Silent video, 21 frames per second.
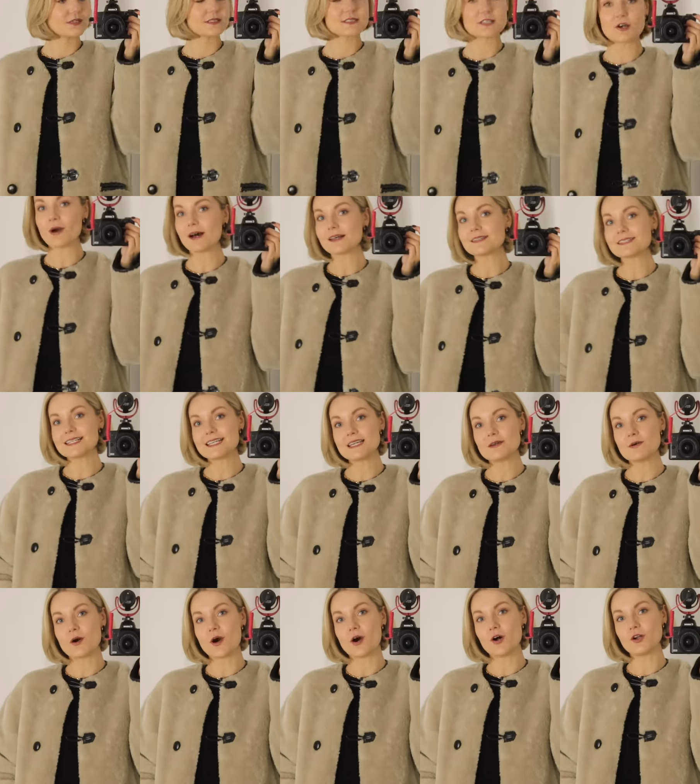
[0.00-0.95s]
so I'll see
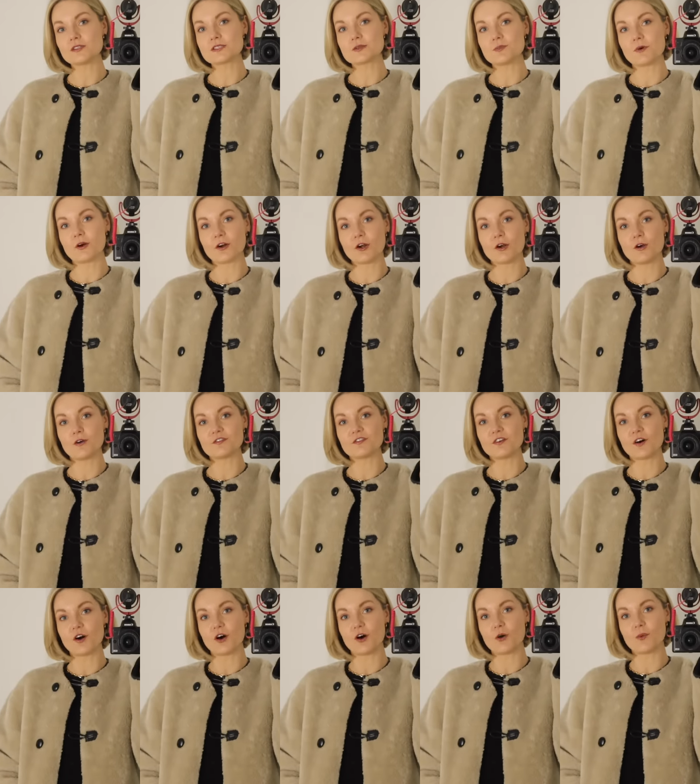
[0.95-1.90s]
you all tomorrow
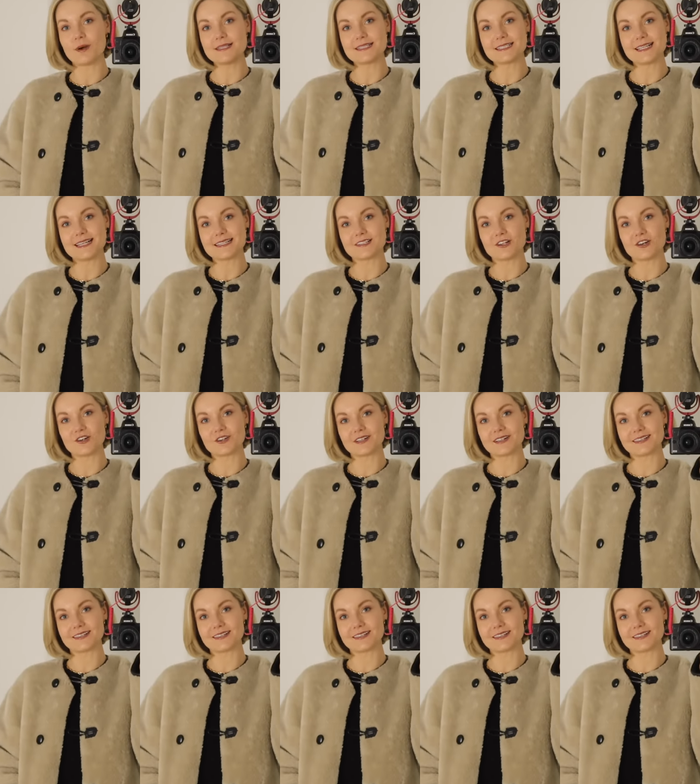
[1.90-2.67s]
for Wednesday's look.